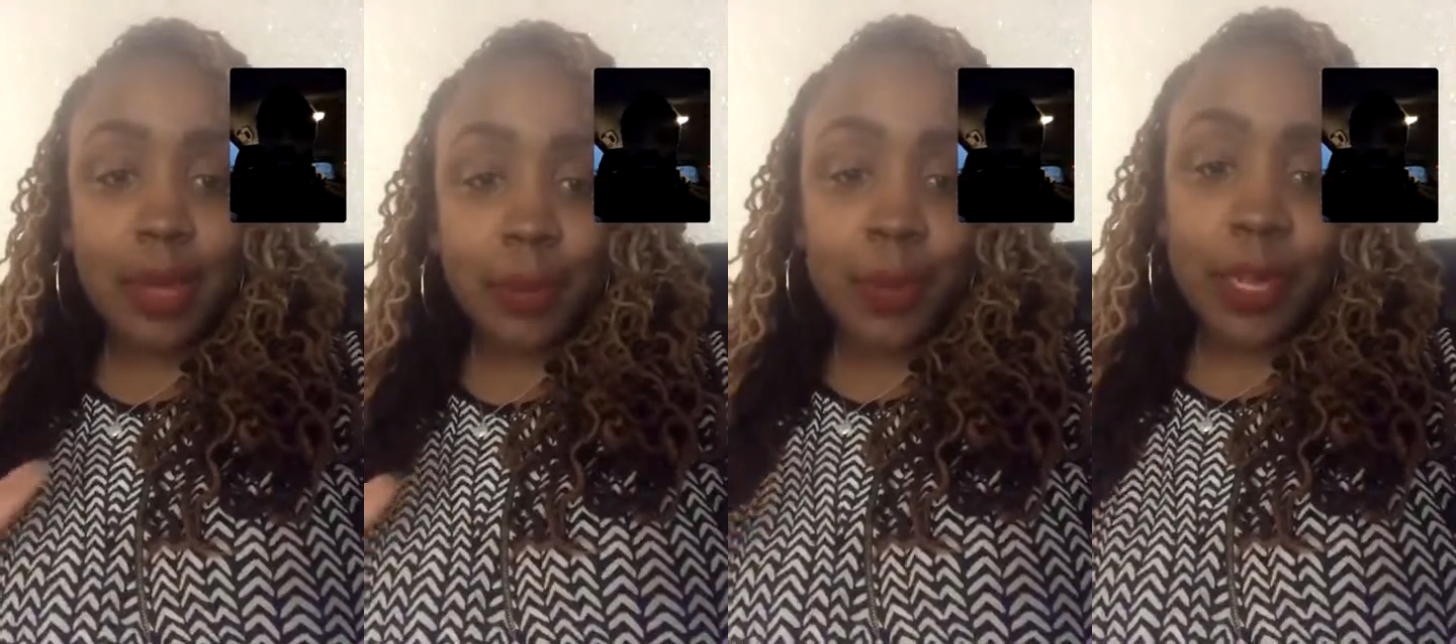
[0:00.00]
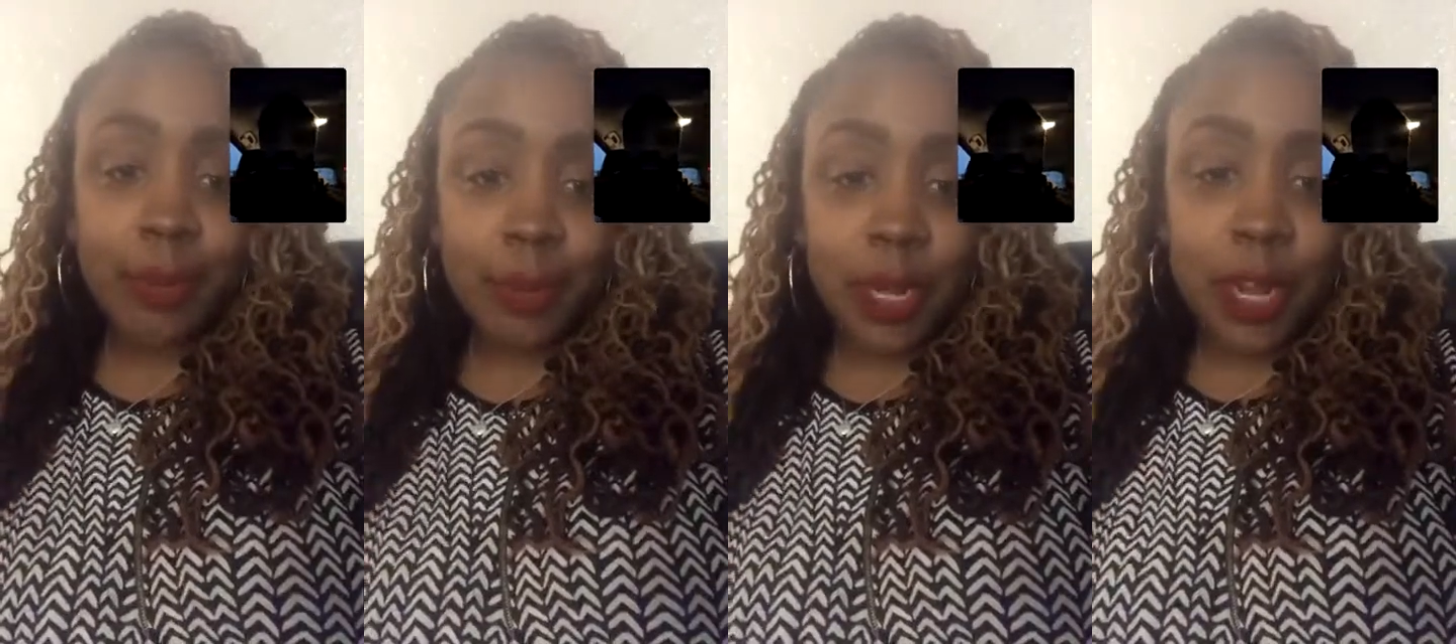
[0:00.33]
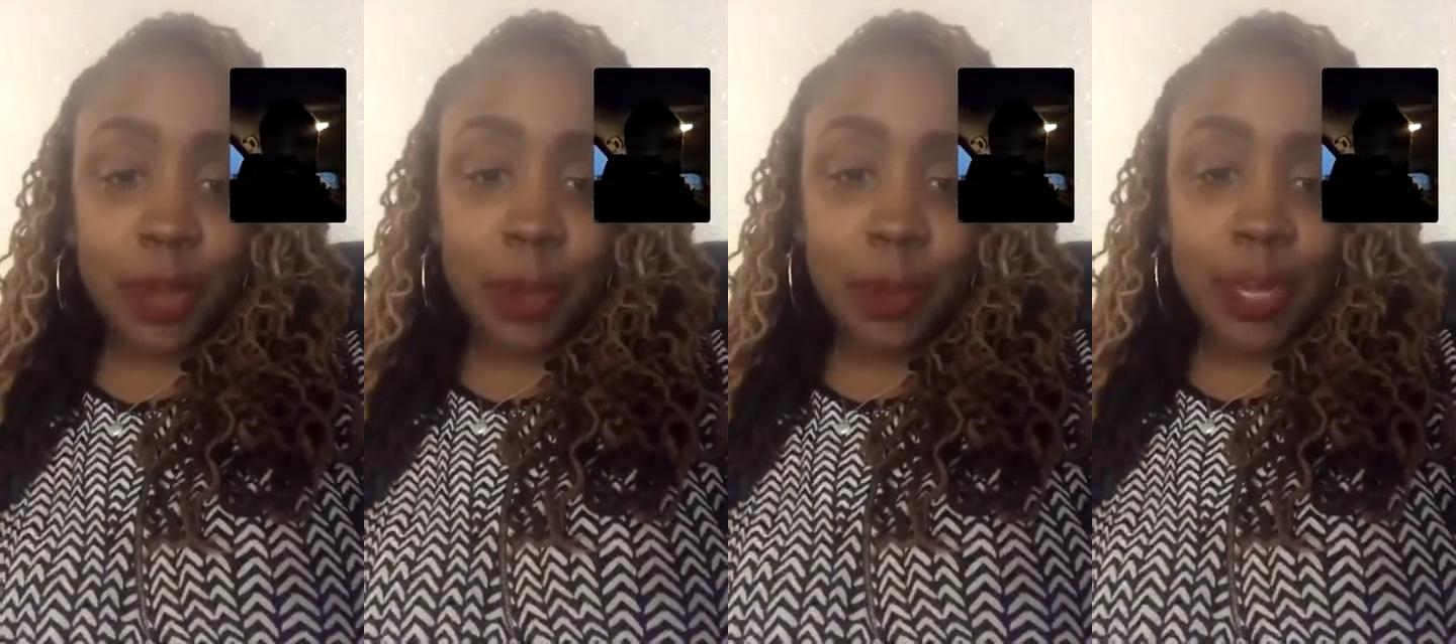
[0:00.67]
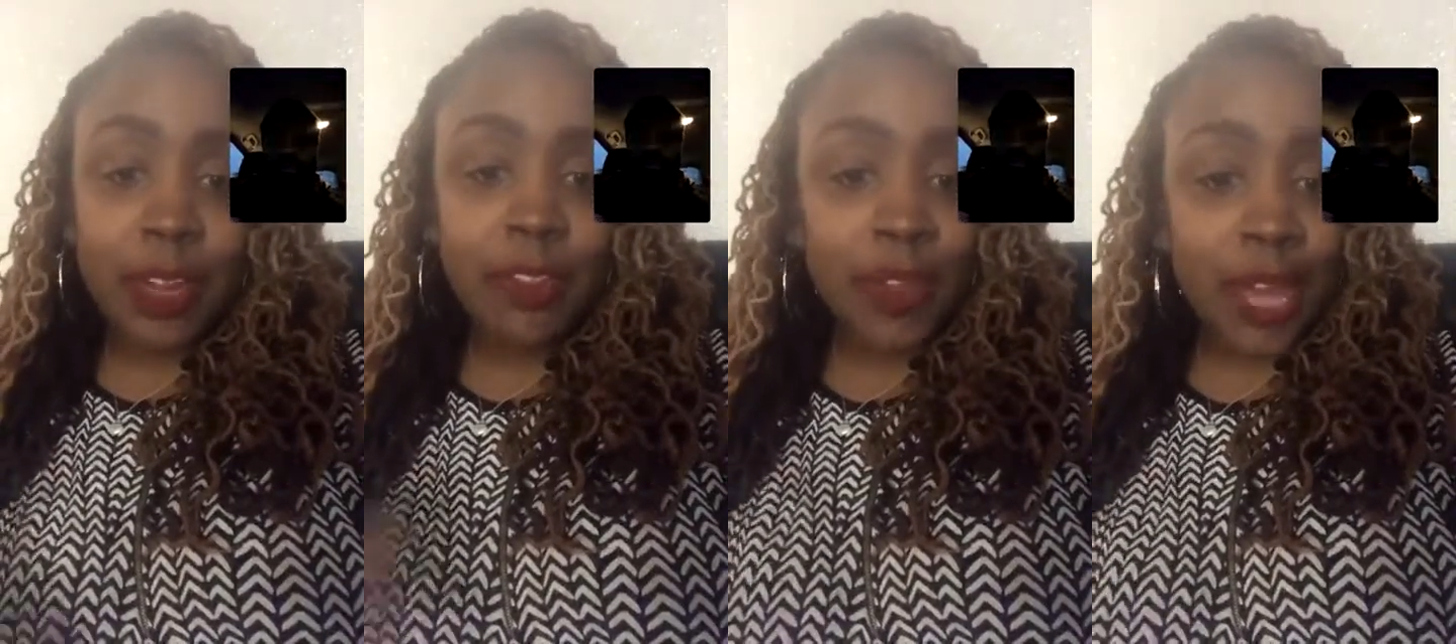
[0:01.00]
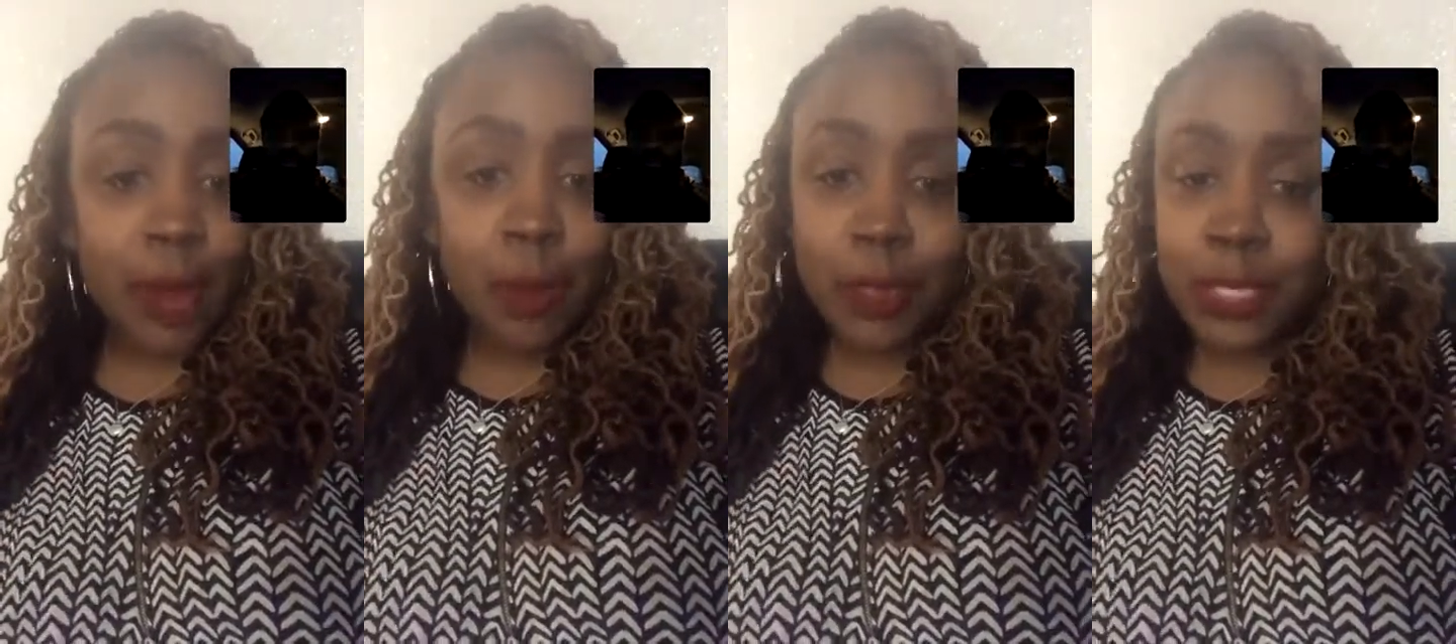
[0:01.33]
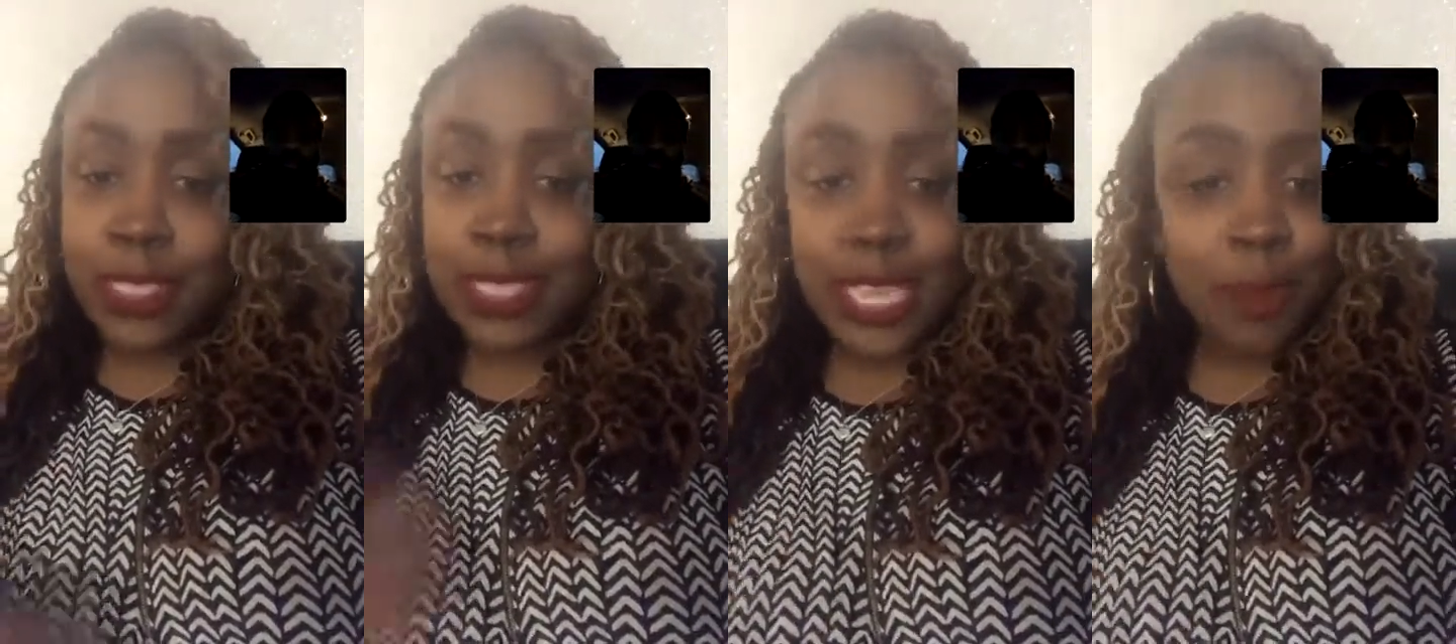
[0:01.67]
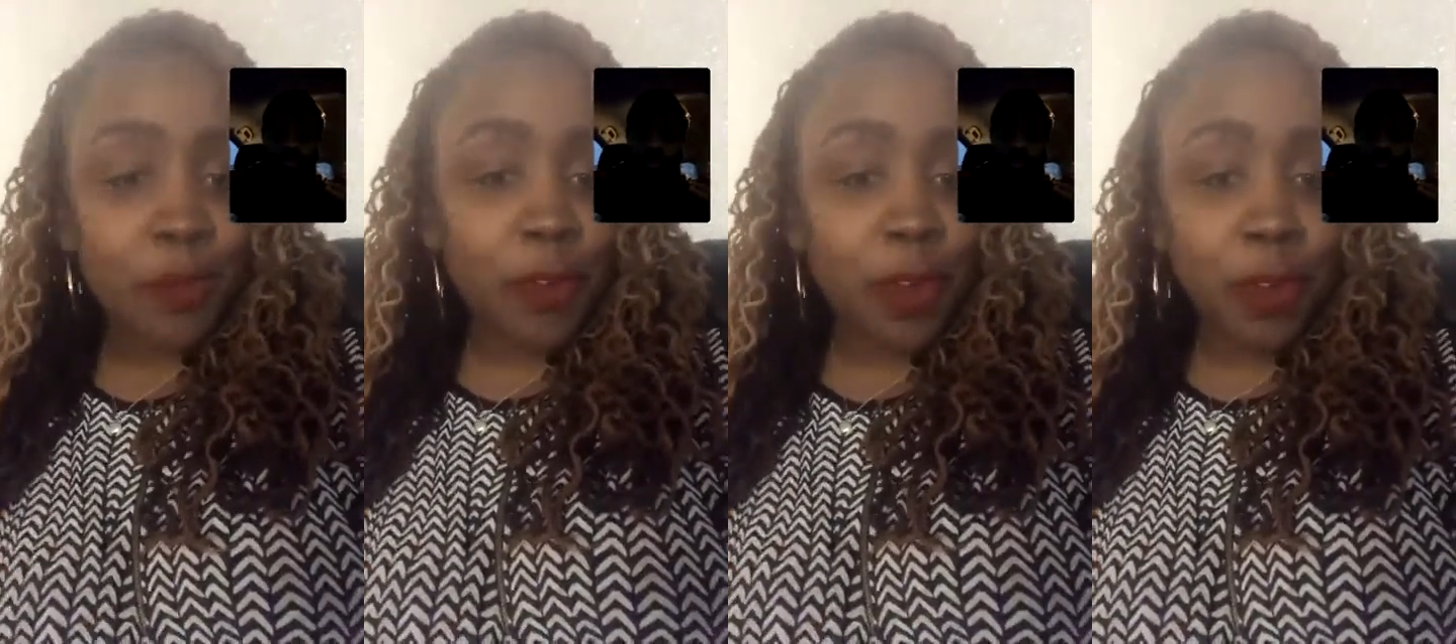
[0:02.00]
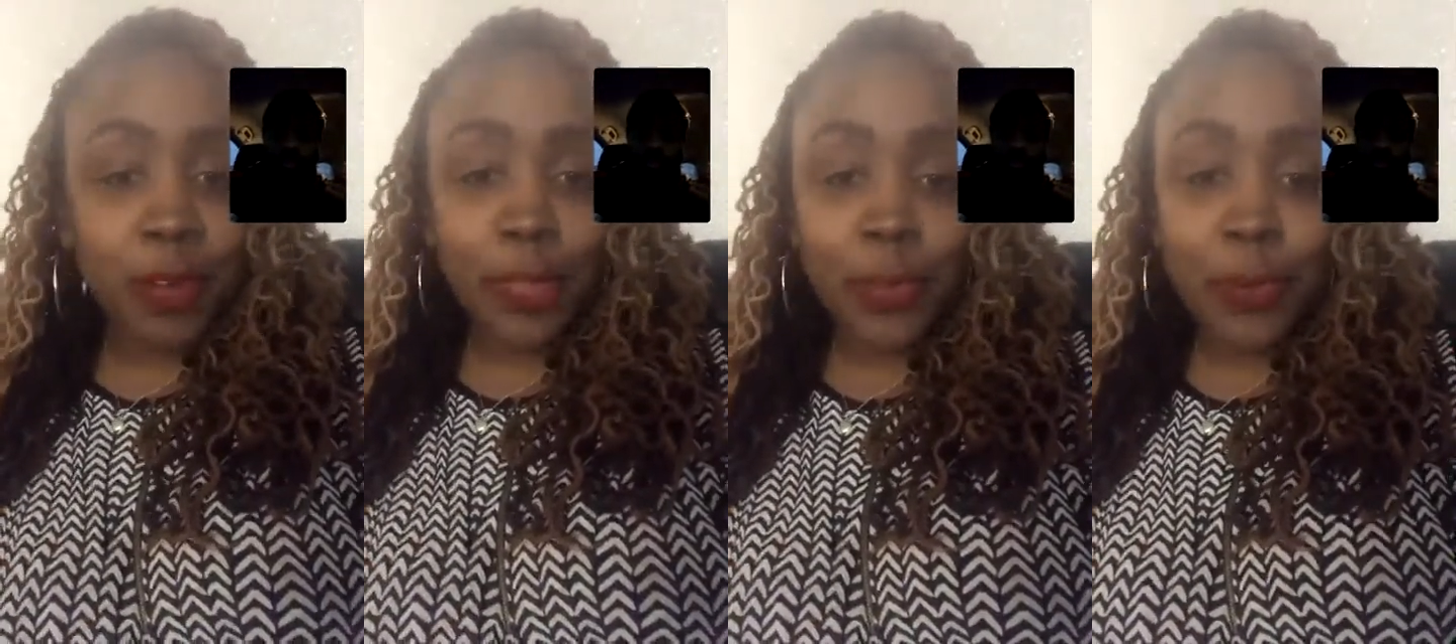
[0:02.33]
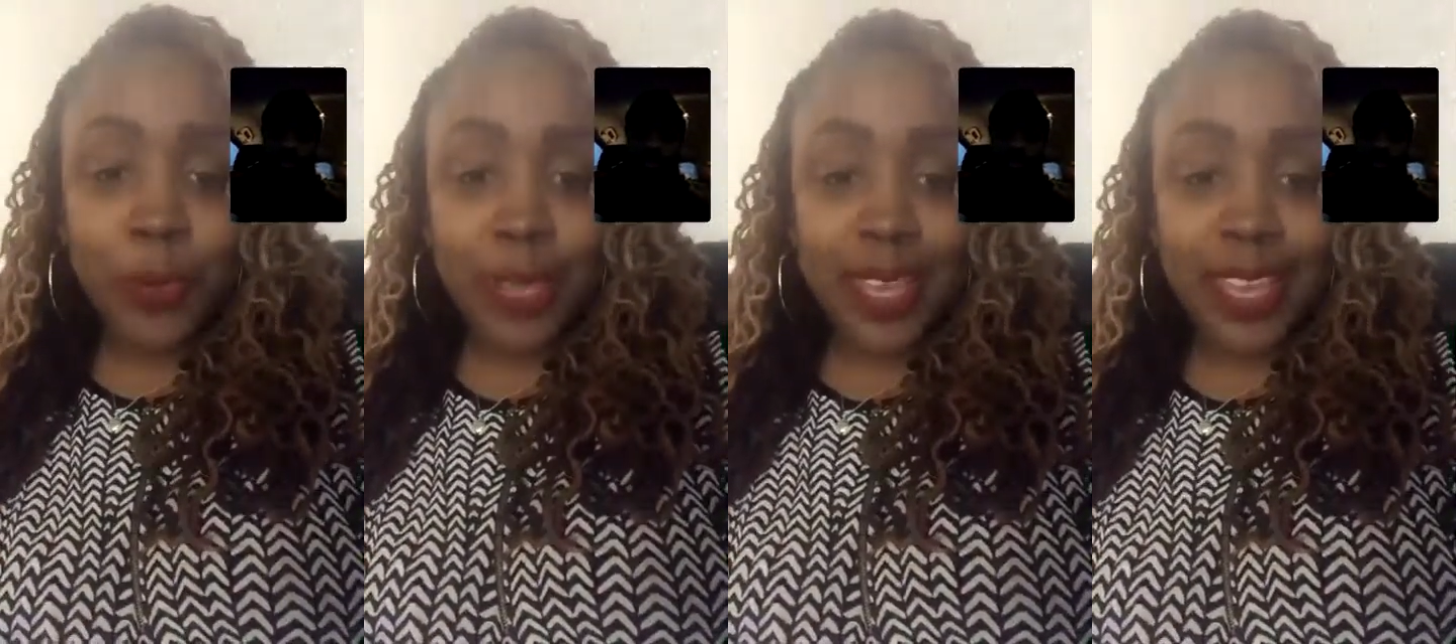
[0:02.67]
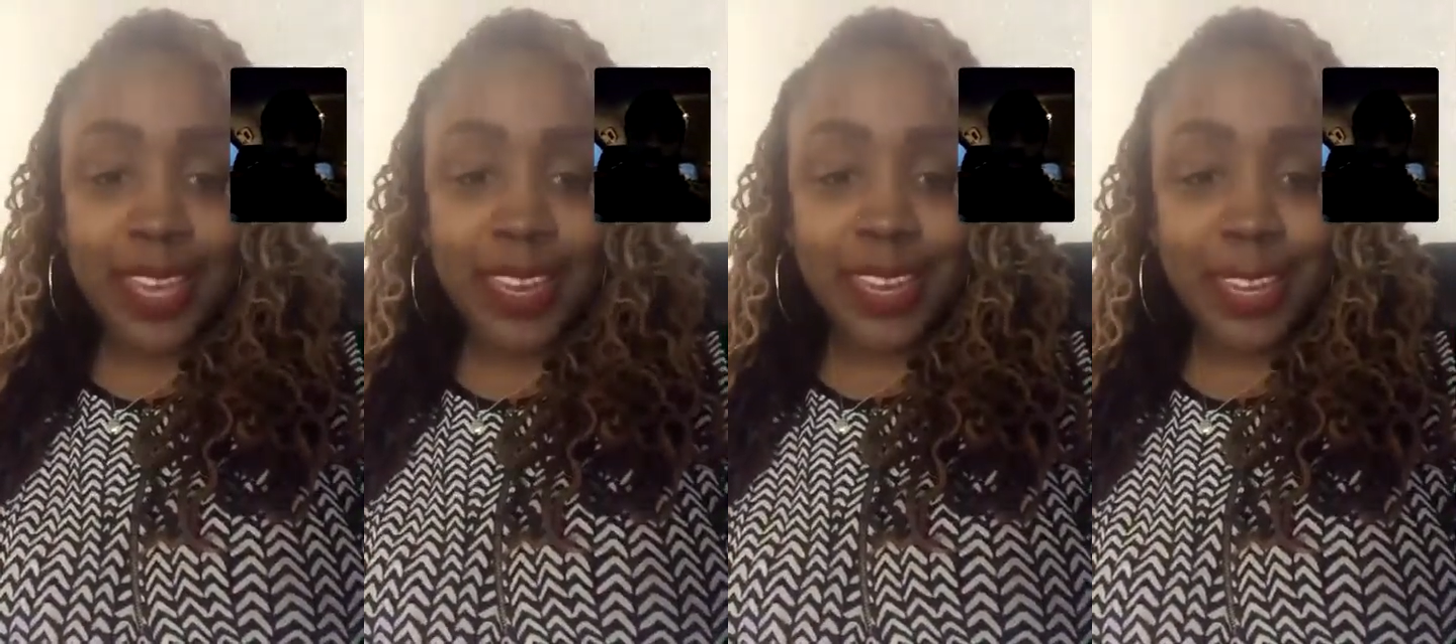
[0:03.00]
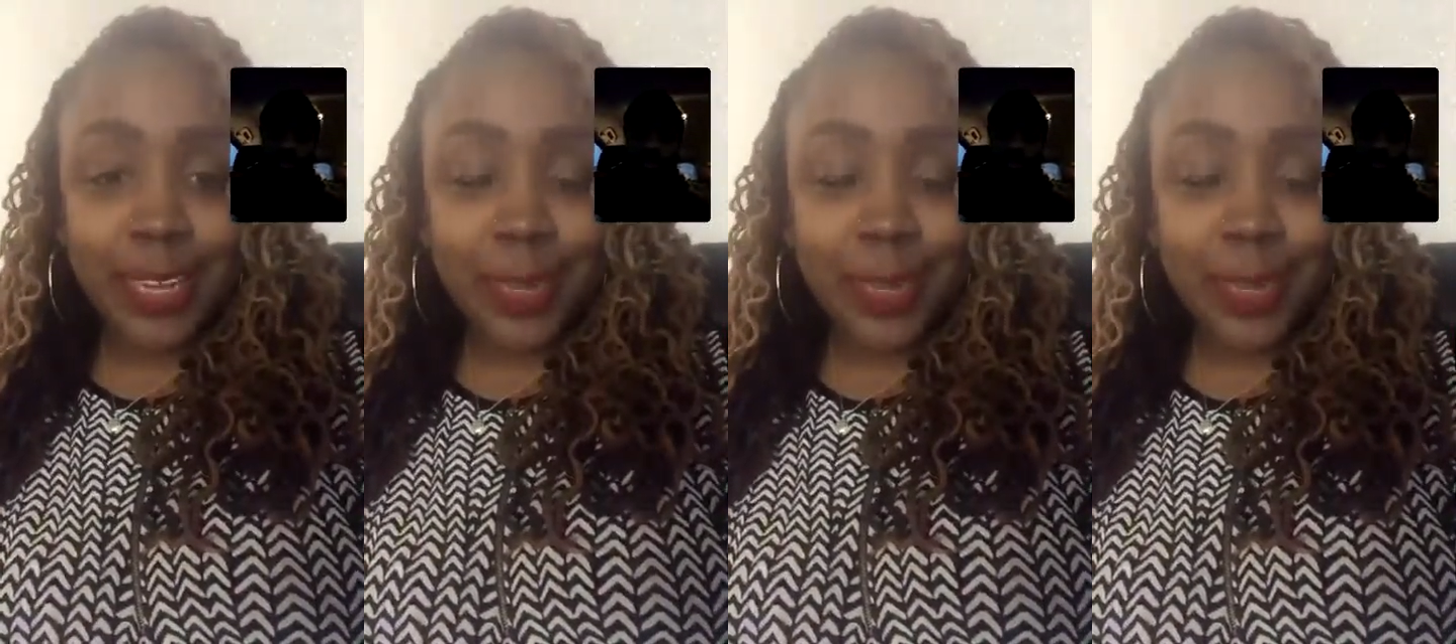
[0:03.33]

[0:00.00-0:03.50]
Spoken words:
put it below. And if not, we'll just keep rolling through it, and